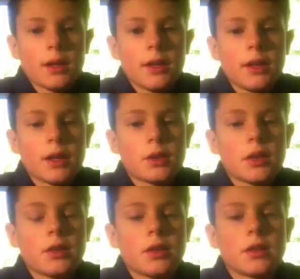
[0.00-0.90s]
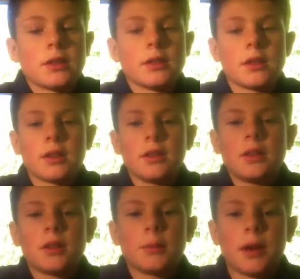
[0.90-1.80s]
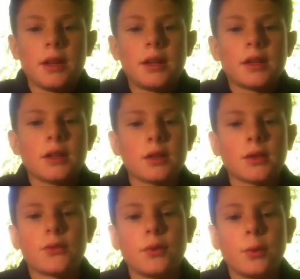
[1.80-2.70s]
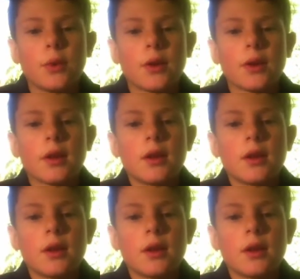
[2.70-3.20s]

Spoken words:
Next decision you're going to need to make is if you want